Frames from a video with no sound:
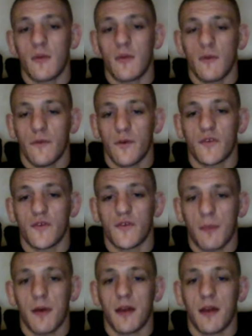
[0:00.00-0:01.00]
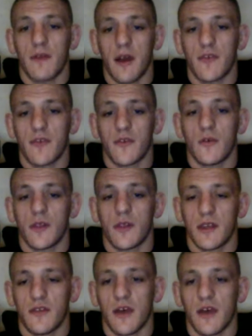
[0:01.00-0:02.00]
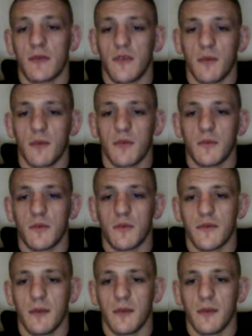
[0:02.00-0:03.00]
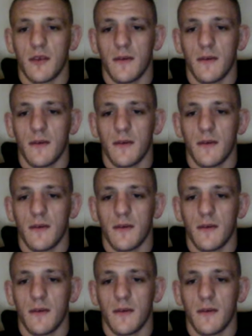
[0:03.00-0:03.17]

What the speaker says: of were forced to drop out of high school and get jobs to help support the family.